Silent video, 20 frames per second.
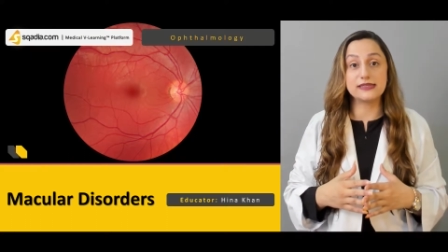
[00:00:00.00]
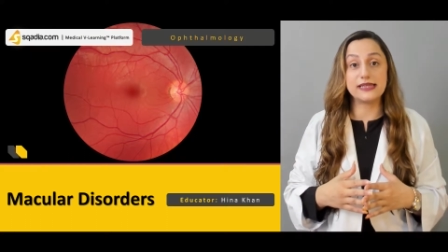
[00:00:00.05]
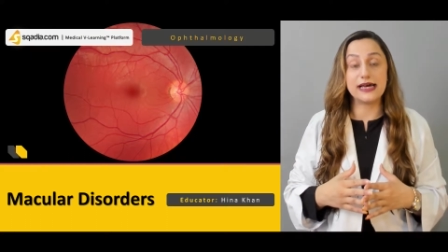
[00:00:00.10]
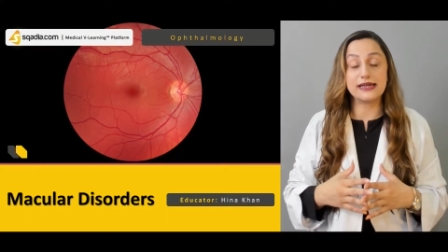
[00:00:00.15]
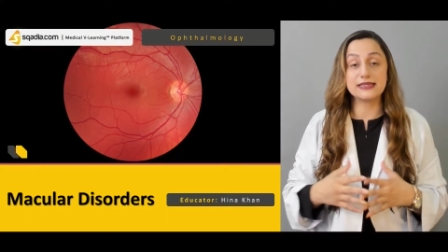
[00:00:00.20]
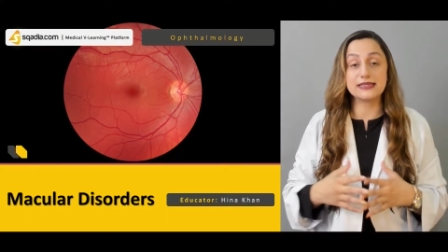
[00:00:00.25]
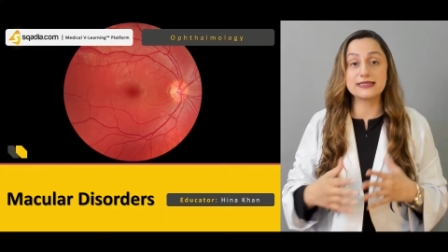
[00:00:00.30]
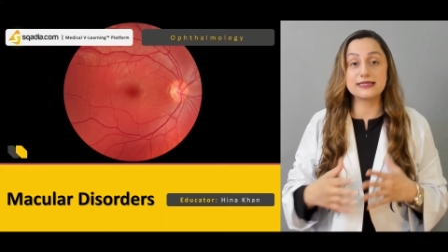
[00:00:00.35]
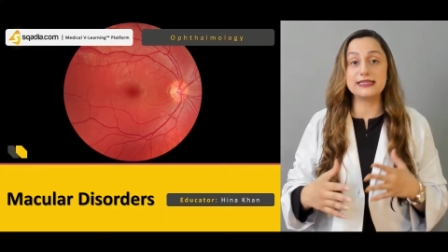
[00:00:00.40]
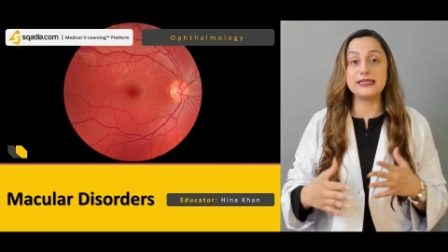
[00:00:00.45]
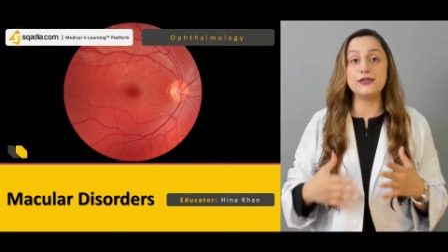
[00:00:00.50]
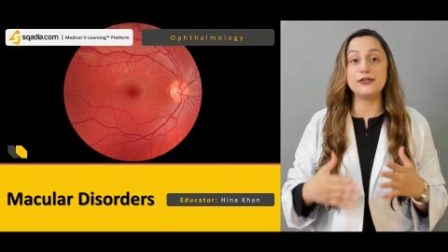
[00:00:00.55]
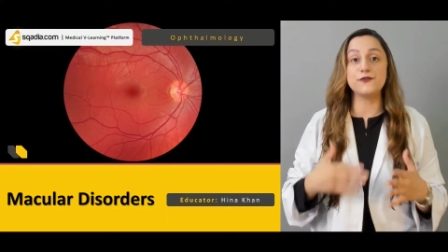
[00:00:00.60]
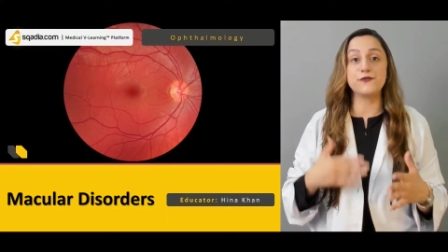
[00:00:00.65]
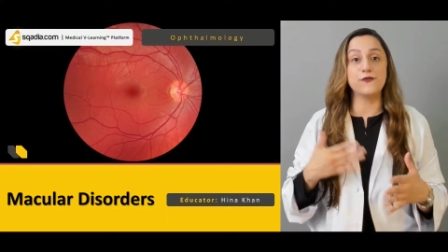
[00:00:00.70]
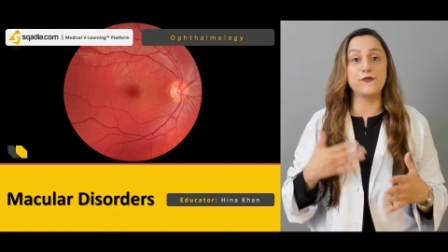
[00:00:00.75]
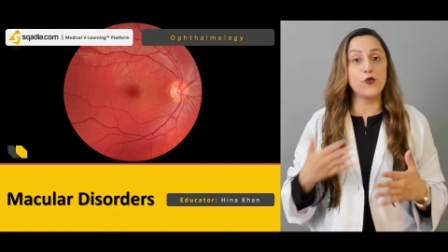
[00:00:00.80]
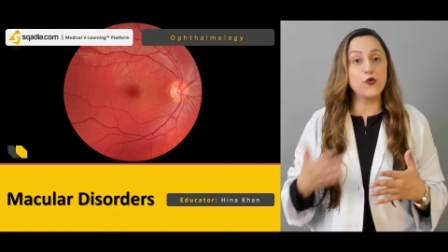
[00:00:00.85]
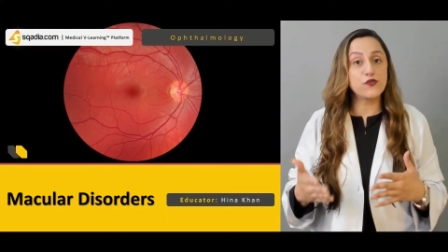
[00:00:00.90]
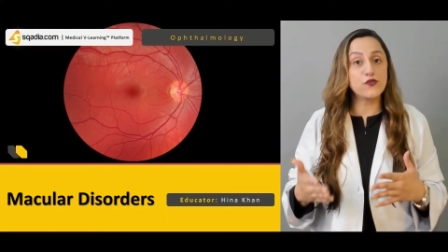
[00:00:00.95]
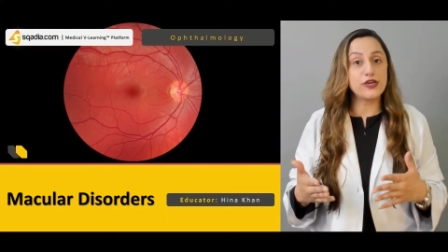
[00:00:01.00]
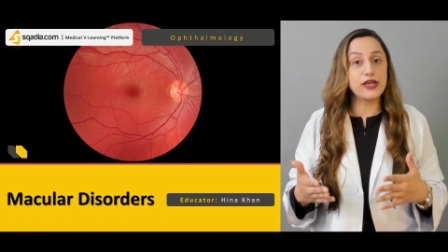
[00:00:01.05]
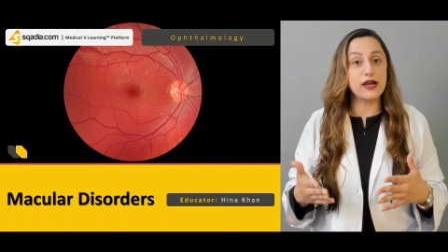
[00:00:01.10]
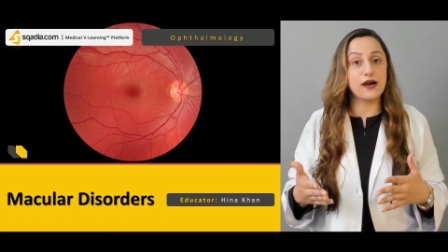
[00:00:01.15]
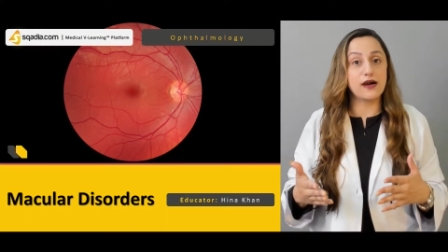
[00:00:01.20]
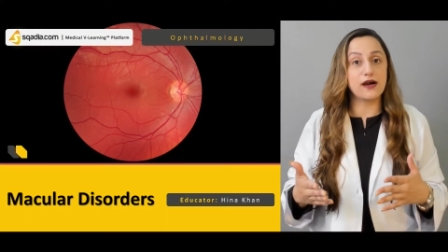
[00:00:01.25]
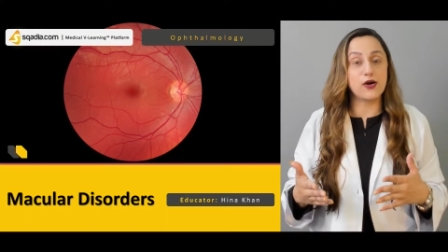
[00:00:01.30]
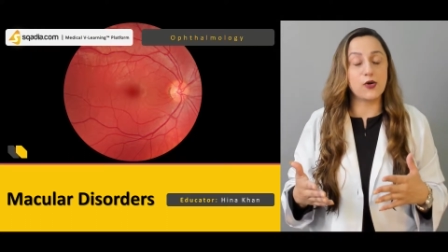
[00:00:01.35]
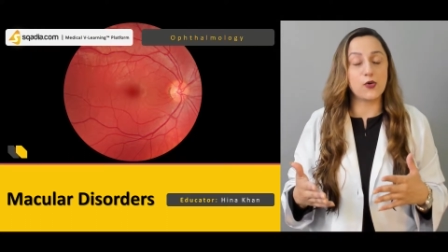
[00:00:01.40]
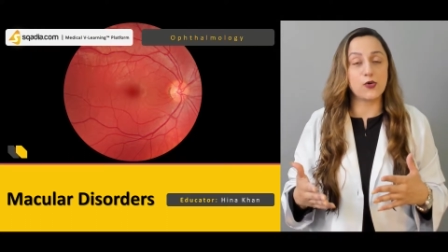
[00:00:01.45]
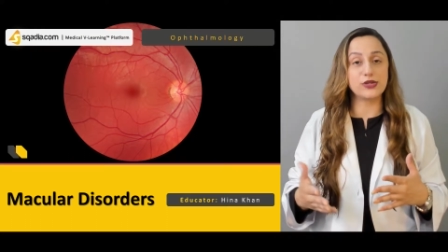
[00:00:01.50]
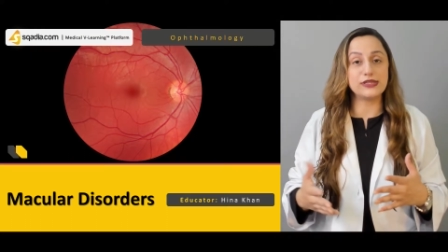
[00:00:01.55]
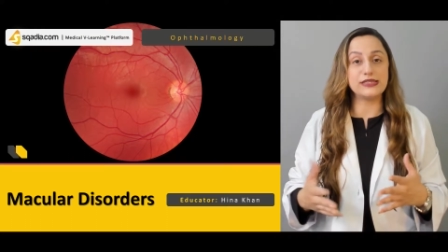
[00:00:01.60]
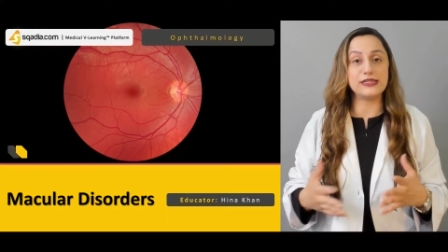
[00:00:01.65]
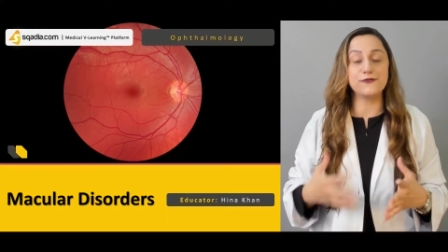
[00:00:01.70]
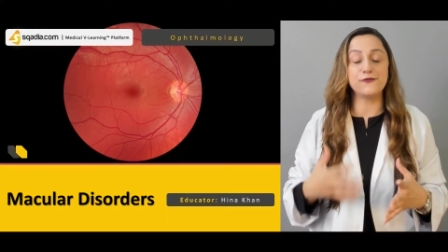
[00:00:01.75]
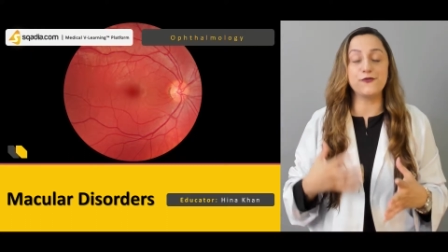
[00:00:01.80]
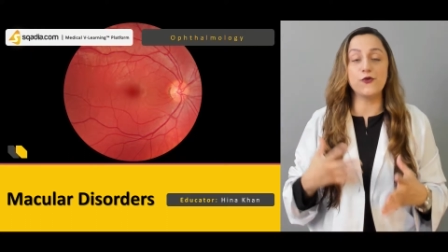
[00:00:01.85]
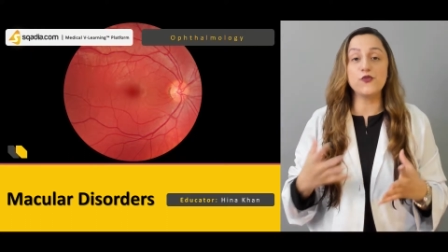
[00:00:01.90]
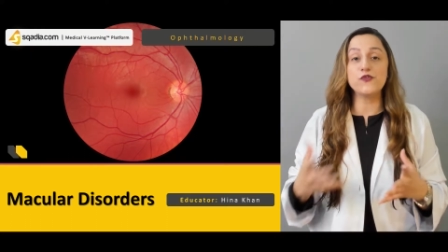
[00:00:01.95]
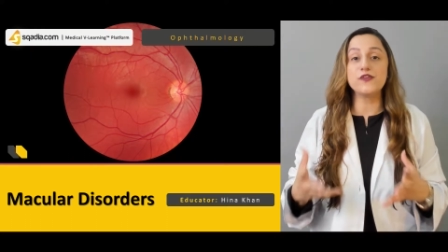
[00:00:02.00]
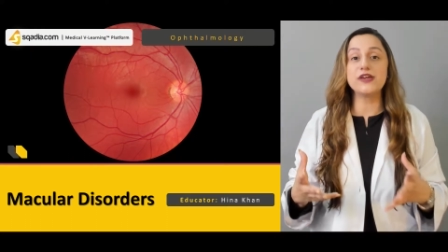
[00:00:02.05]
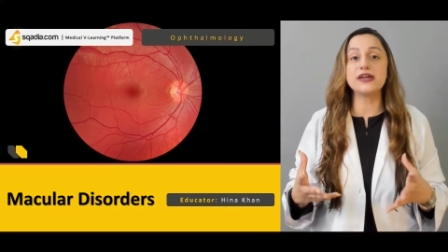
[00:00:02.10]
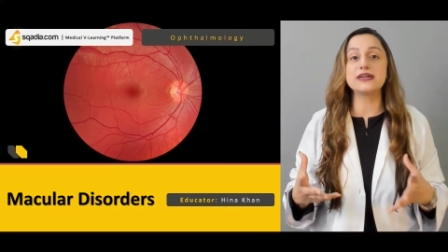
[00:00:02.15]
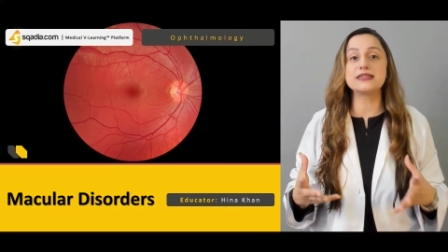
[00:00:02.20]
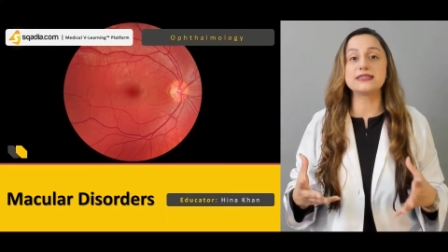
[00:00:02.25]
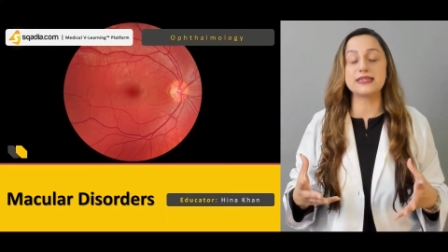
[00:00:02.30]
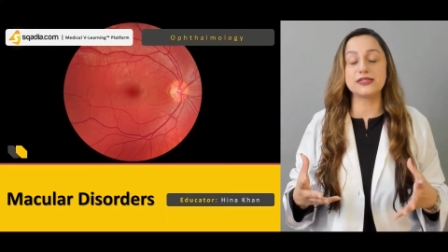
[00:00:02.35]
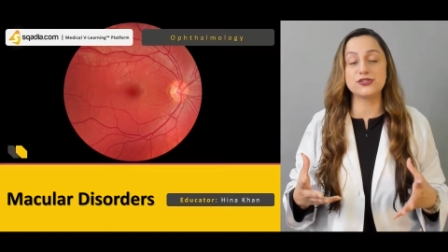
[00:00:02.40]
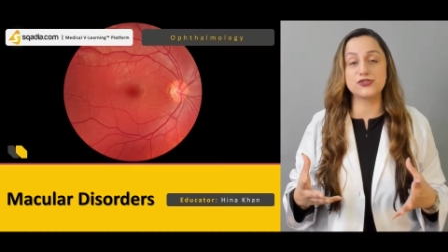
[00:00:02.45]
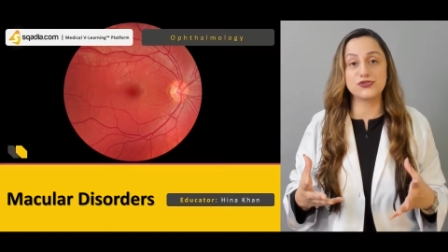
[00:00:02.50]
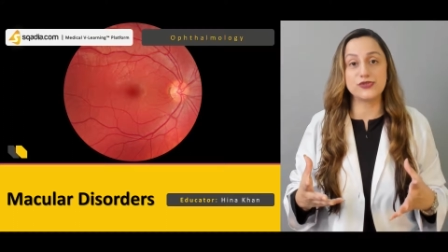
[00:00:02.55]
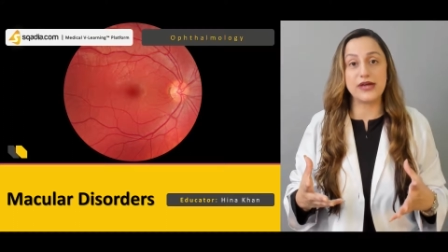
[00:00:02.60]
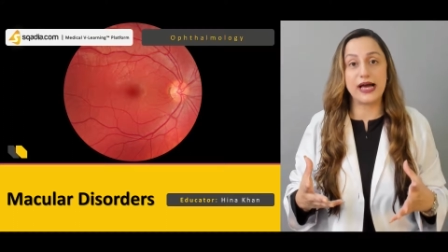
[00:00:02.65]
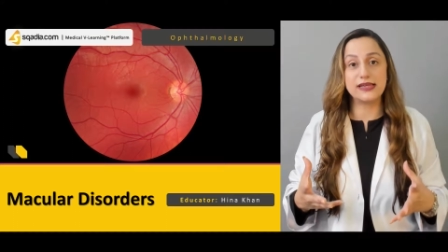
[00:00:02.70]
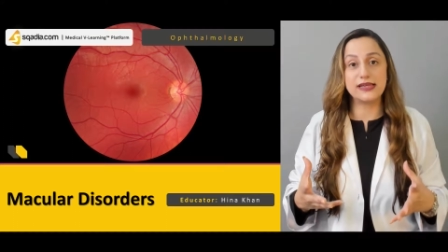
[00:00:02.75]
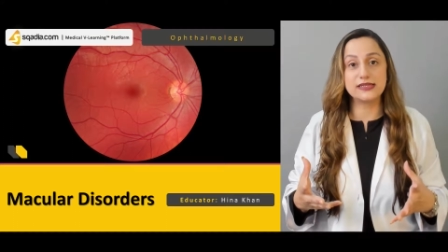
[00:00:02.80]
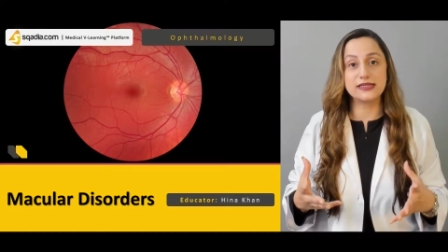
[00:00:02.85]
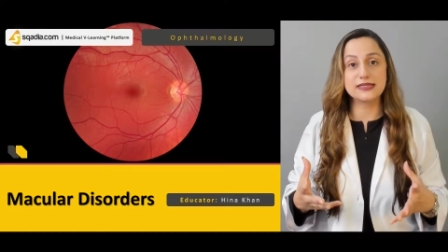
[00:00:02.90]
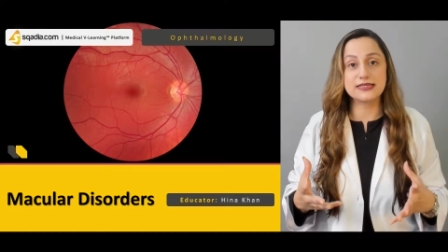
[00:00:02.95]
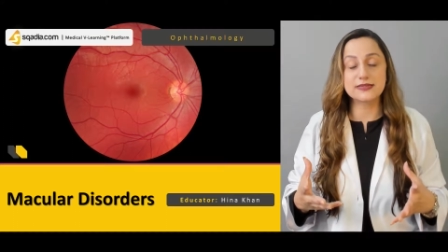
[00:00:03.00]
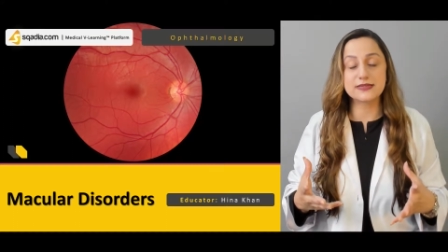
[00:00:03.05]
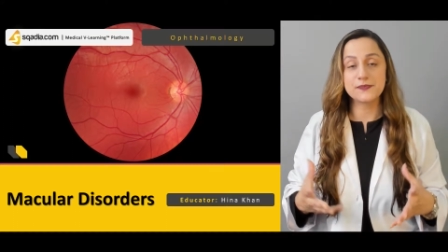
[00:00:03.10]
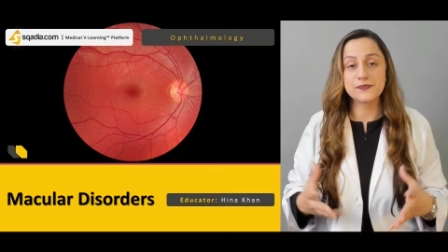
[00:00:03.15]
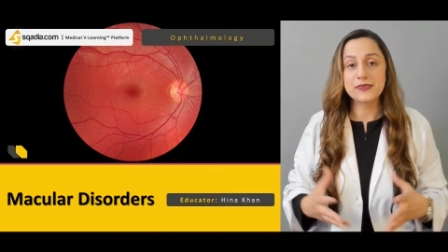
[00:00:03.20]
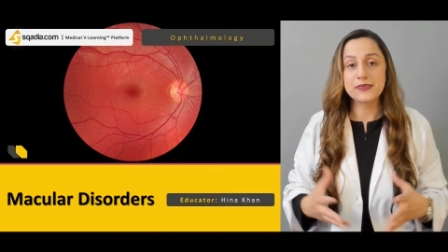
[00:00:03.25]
that is the fovea or the fovea centralis.